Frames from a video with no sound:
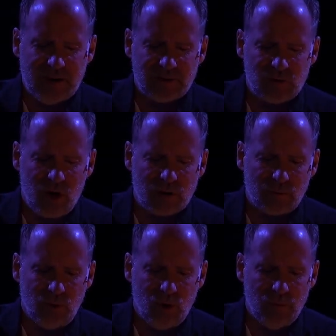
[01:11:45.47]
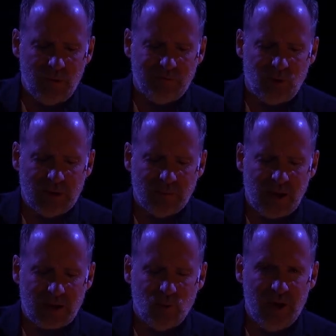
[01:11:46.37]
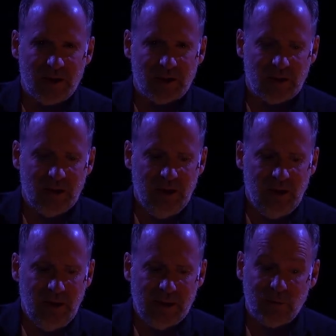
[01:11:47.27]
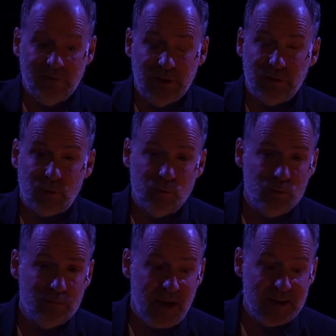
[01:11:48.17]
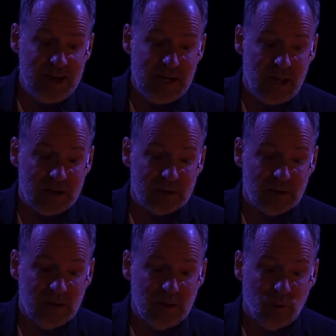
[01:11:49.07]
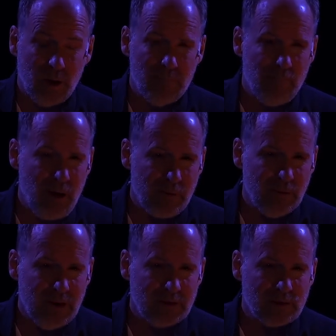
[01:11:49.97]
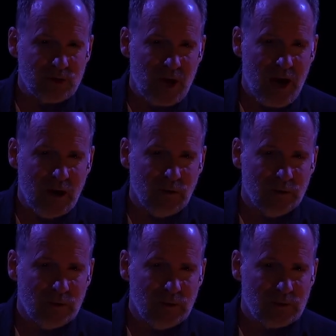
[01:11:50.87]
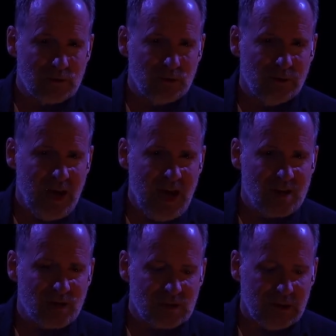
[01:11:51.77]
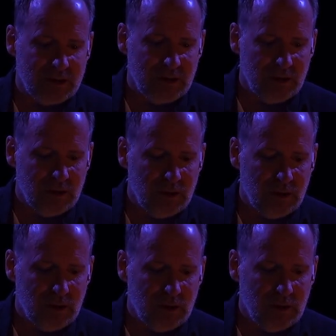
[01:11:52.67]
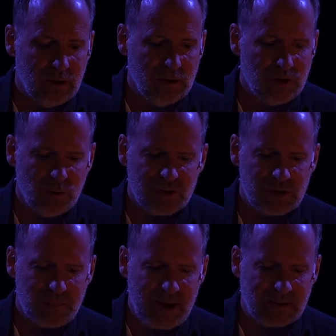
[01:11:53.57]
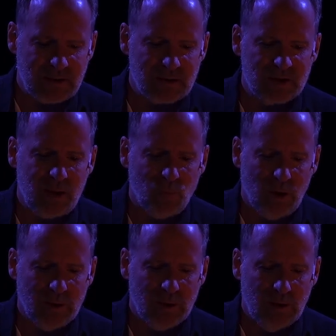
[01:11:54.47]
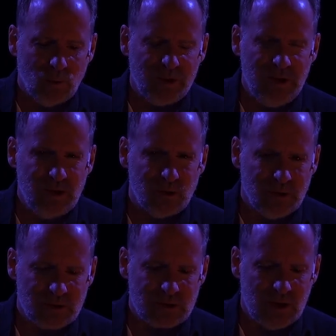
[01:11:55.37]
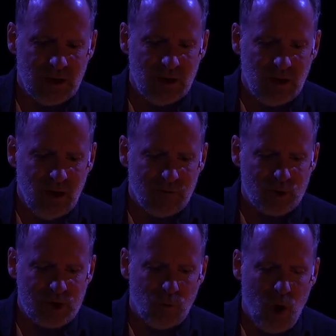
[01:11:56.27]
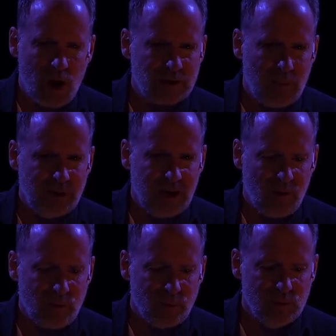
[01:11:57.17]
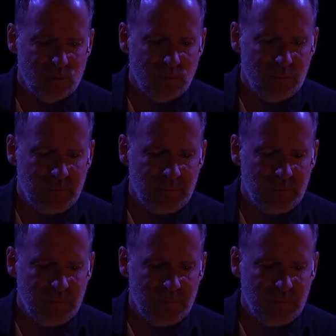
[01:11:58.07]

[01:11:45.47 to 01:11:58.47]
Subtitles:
its dark robe before him like a wing and revealed a room by daylight where a mother and her child stood anxiously. She was expecting someone with eagerness, for she walked up and down the room.